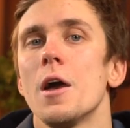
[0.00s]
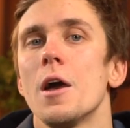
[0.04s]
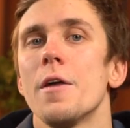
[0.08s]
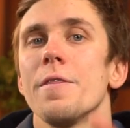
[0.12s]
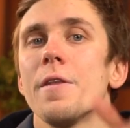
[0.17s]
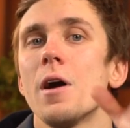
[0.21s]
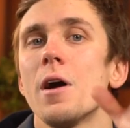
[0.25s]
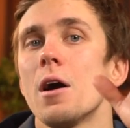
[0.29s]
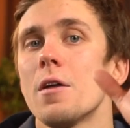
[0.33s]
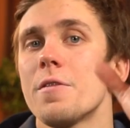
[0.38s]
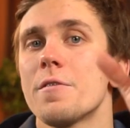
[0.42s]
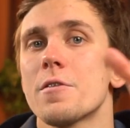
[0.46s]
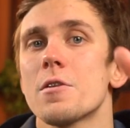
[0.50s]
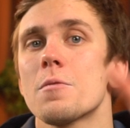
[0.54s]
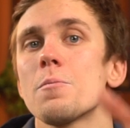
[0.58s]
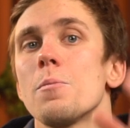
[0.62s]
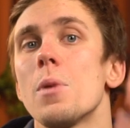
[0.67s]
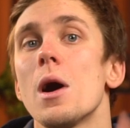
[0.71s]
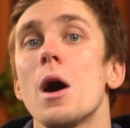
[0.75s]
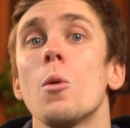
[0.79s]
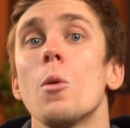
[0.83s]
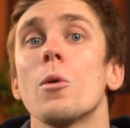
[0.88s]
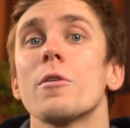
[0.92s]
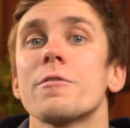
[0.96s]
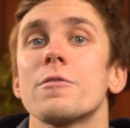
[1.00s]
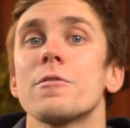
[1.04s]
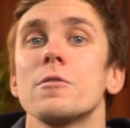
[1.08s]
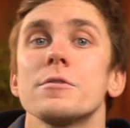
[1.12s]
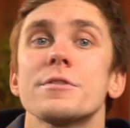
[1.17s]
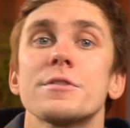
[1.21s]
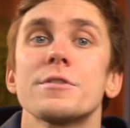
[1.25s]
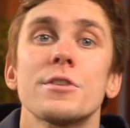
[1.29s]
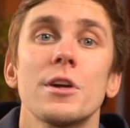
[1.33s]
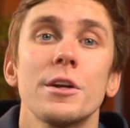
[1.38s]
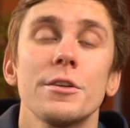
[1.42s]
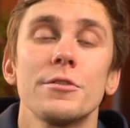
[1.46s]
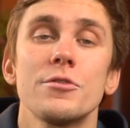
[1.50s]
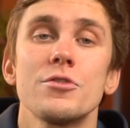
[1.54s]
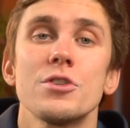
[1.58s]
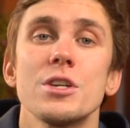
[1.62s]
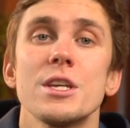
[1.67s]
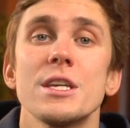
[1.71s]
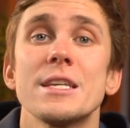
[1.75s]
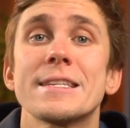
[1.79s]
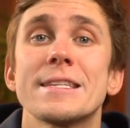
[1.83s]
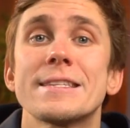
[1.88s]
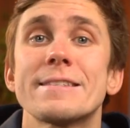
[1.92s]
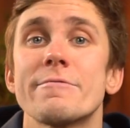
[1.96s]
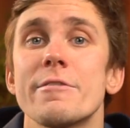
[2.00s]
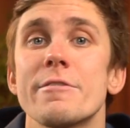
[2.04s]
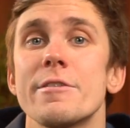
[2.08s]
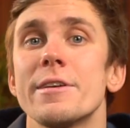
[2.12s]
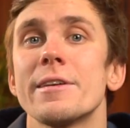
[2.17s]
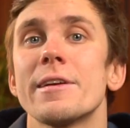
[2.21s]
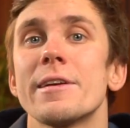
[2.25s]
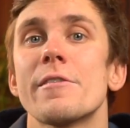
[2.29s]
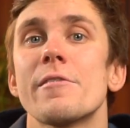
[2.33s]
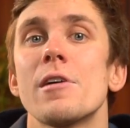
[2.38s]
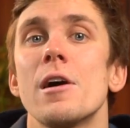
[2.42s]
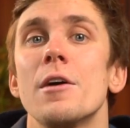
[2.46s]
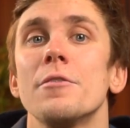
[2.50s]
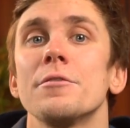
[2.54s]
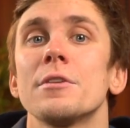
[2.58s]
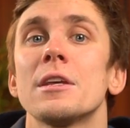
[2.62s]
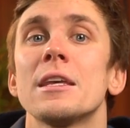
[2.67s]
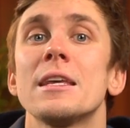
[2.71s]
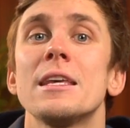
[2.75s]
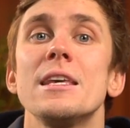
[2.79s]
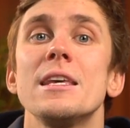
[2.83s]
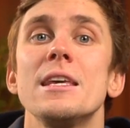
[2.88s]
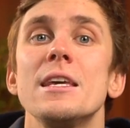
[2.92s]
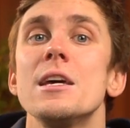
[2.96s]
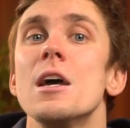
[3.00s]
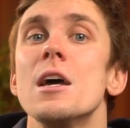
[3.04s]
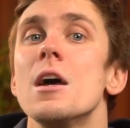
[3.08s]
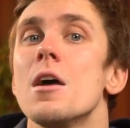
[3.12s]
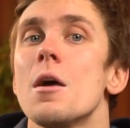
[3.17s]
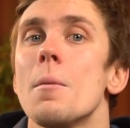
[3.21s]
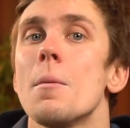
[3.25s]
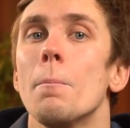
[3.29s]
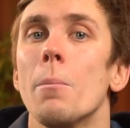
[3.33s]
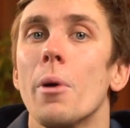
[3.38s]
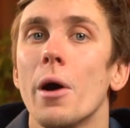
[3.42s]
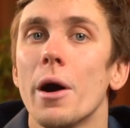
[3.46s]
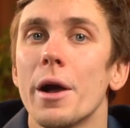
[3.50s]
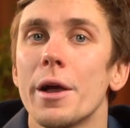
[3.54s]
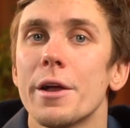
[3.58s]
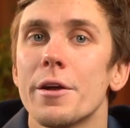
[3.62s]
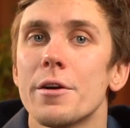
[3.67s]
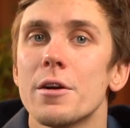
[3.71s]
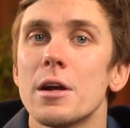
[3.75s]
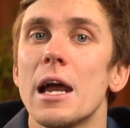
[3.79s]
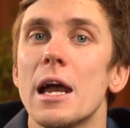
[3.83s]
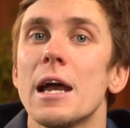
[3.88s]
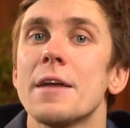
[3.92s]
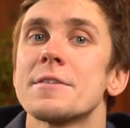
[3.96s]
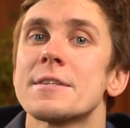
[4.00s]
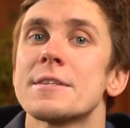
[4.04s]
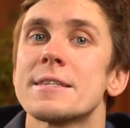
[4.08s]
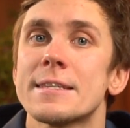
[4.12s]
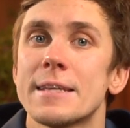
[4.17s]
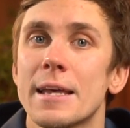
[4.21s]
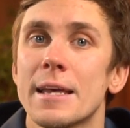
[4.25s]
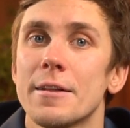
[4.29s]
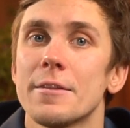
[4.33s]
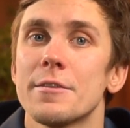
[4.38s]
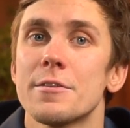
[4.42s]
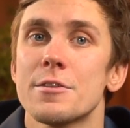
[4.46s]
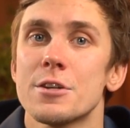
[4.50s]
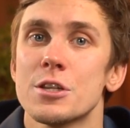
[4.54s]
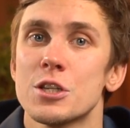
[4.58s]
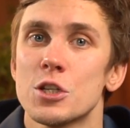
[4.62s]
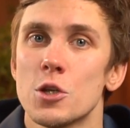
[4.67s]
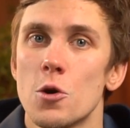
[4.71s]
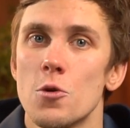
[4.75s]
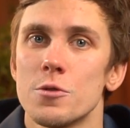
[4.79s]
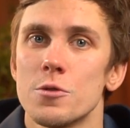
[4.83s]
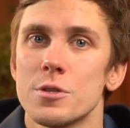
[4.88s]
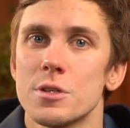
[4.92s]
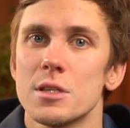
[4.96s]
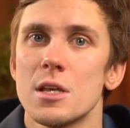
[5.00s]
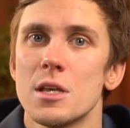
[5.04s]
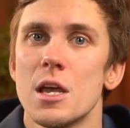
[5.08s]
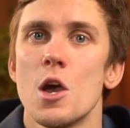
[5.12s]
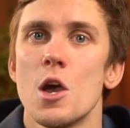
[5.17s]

Another powerful strategy is trading around key buyer and seller zones.